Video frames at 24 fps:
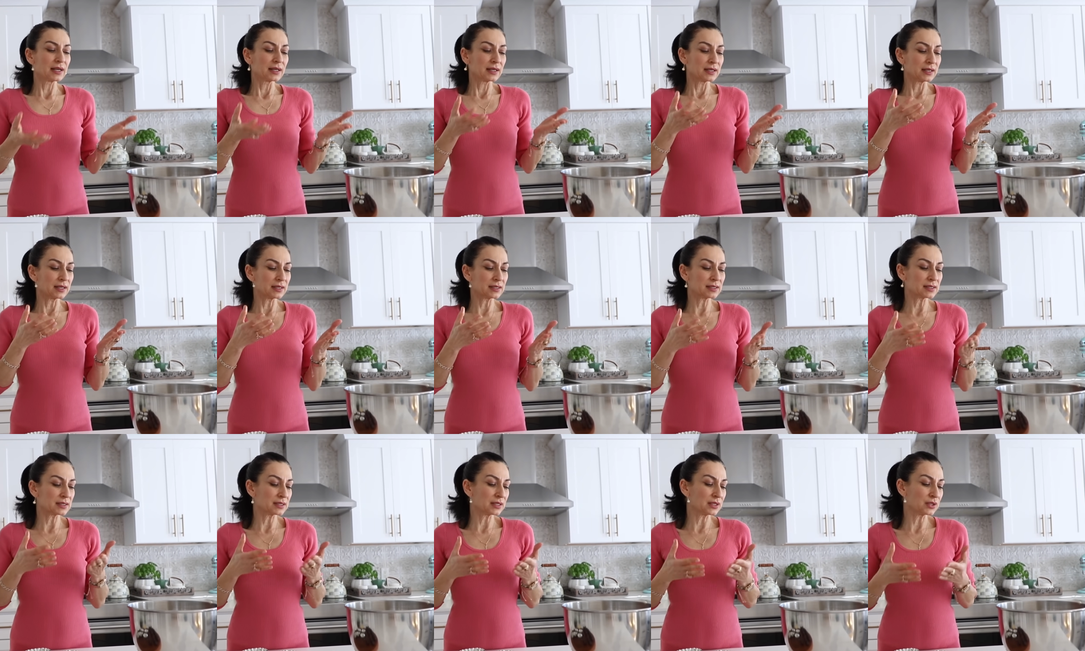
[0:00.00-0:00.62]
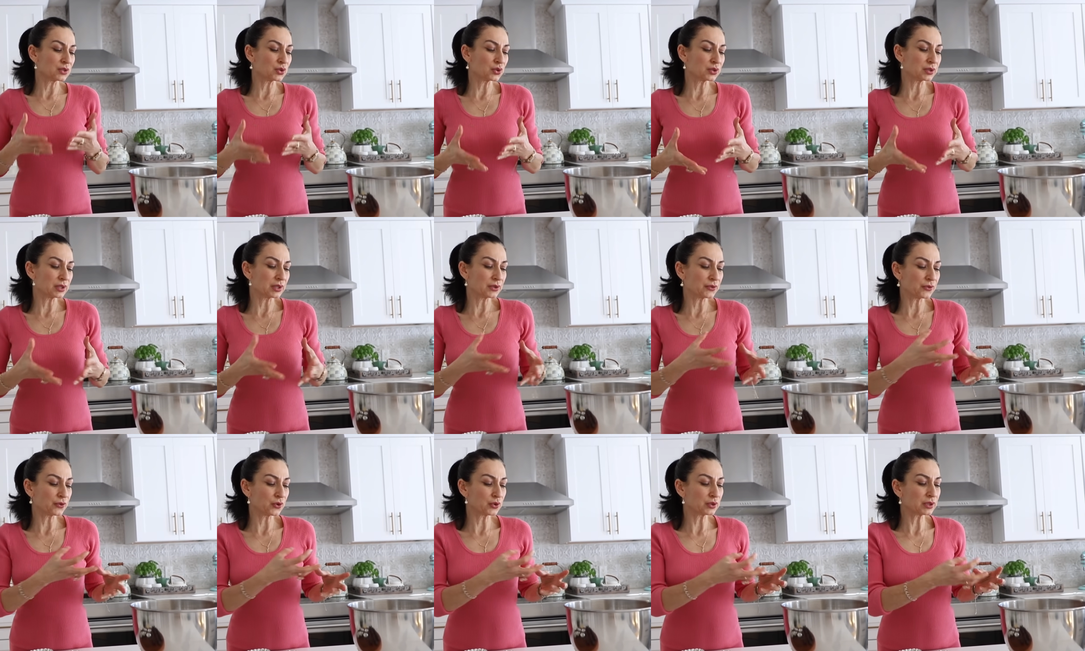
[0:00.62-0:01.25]
It's in
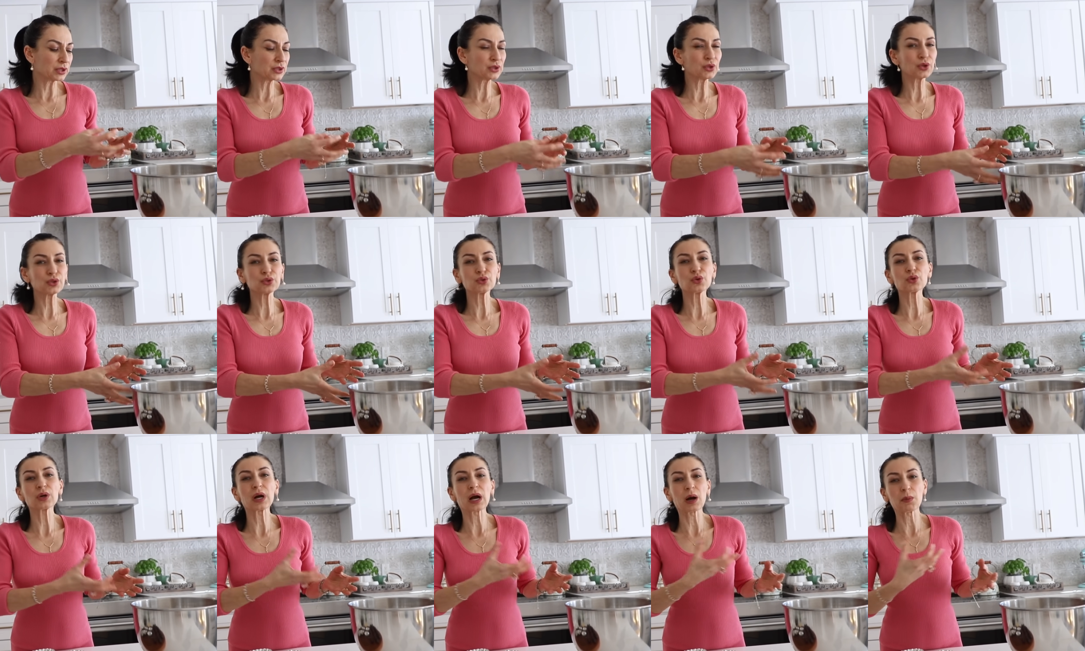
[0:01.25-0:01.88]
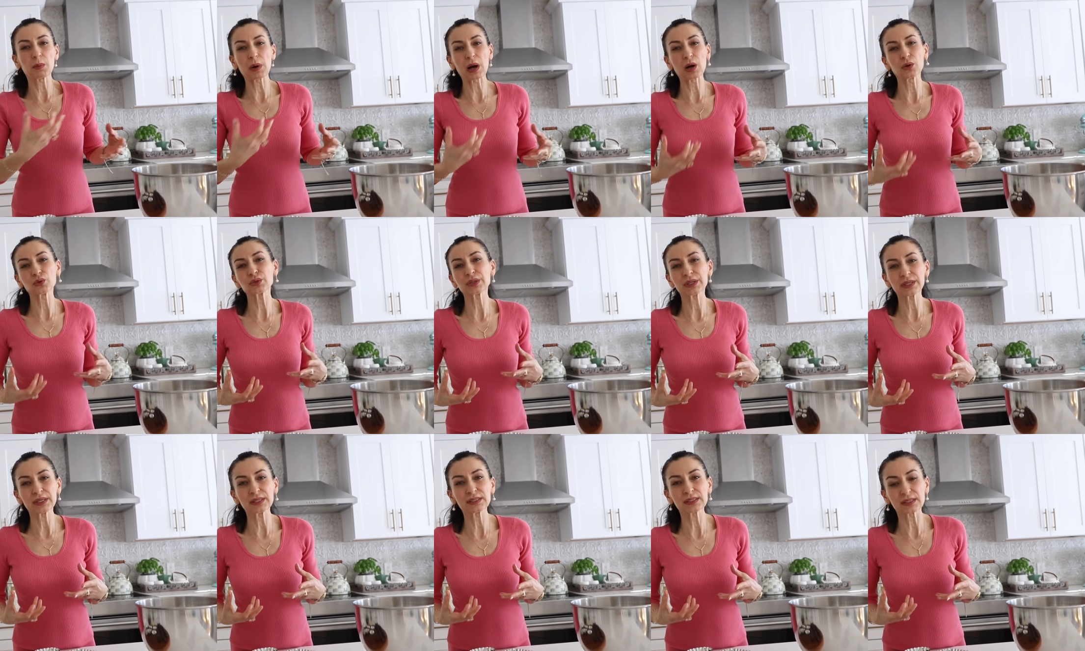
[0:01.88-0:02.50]
order for the dough to come out
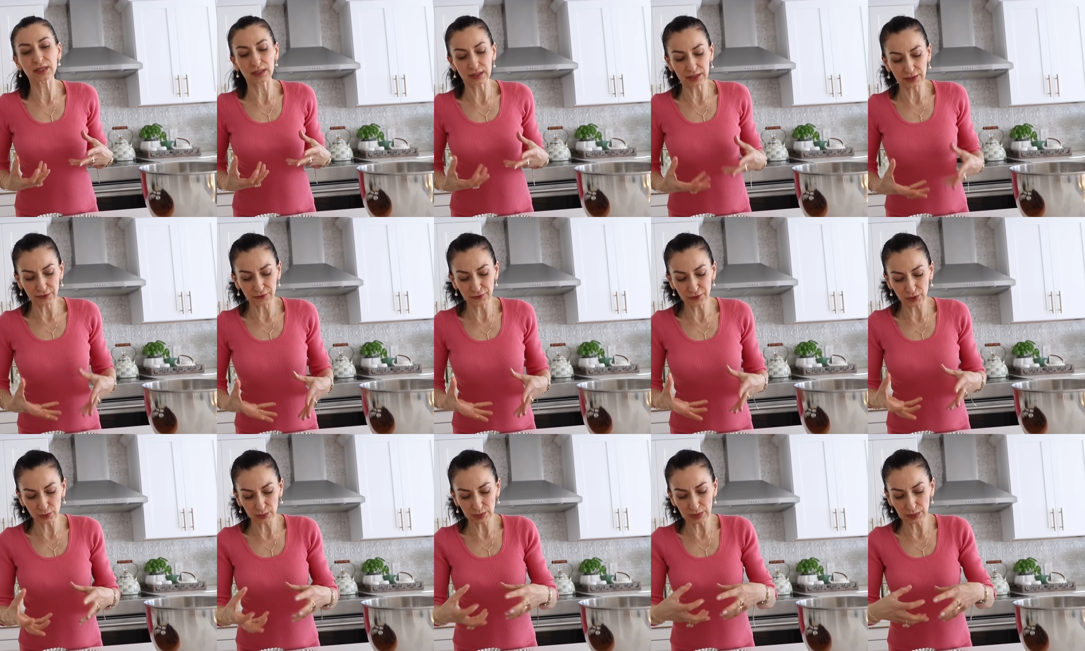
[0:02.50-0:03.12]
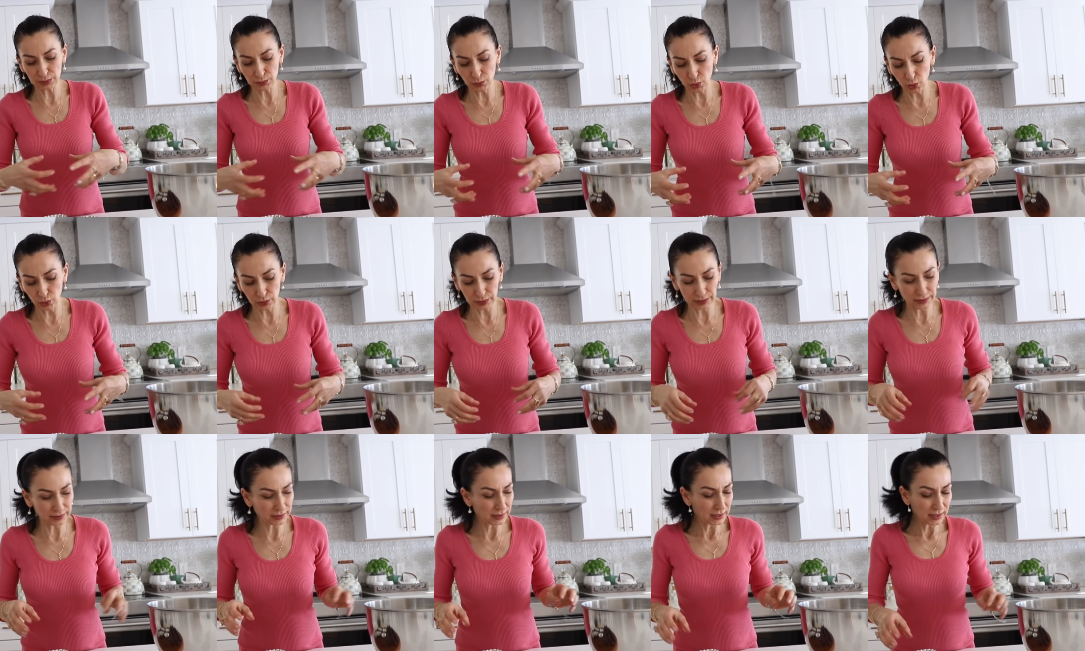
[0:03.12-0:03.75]
easily from the mold,